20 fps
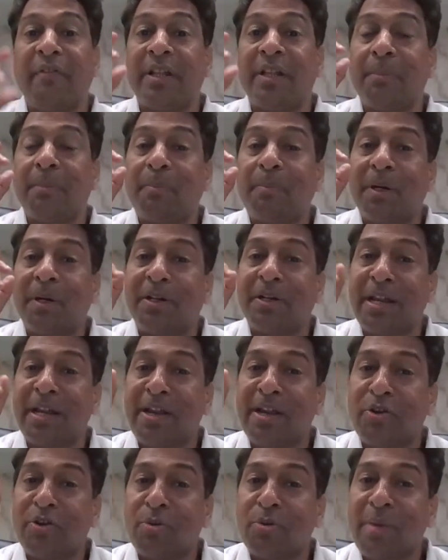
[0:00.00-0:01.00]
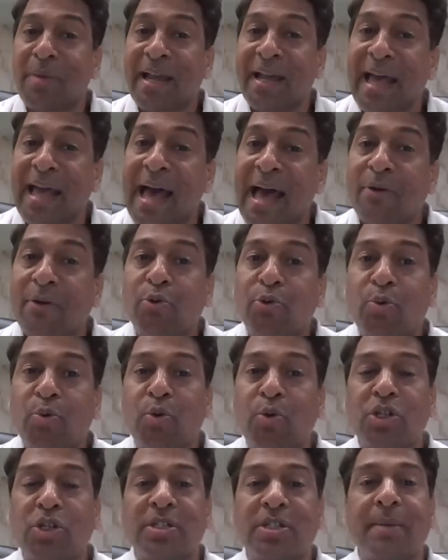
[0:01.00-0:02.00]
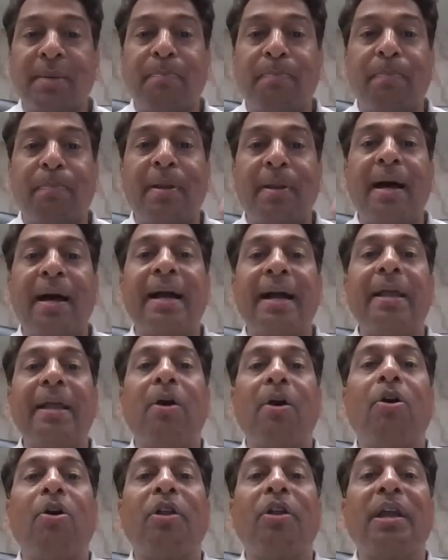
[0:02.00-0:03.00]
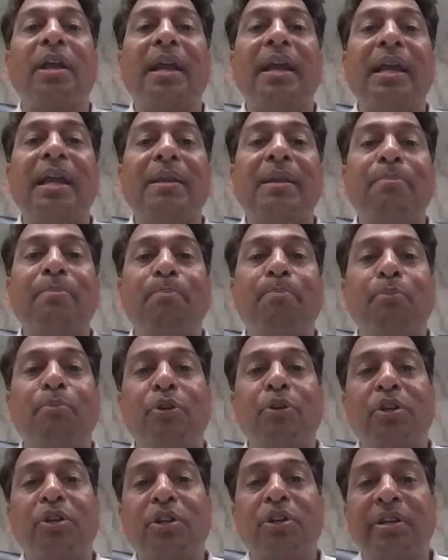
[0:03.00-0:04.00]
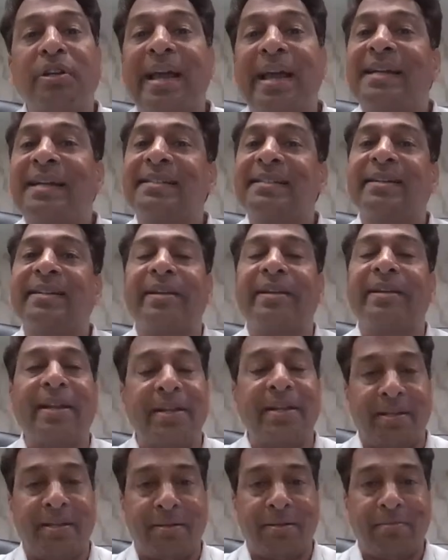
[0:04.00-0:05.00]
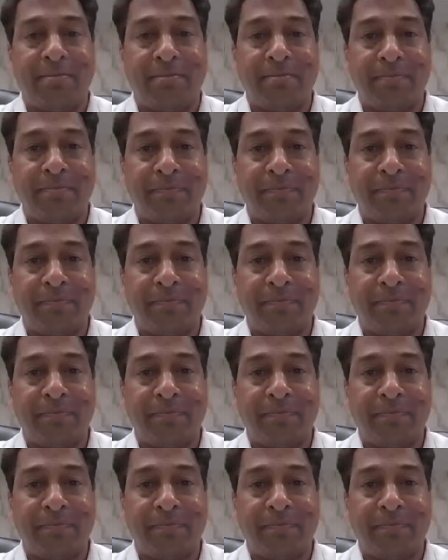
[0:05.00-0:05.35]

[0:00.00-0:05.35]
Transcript: whether pertaining to my outward supply or input tax credit,